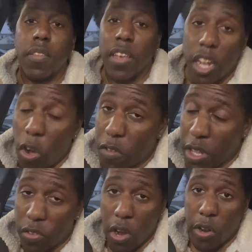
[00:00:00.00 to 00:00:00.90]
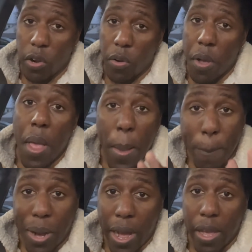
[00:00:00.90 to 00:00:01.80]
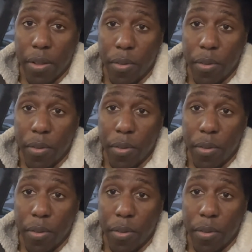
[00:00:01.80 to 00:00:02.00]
to get over this hurdle, but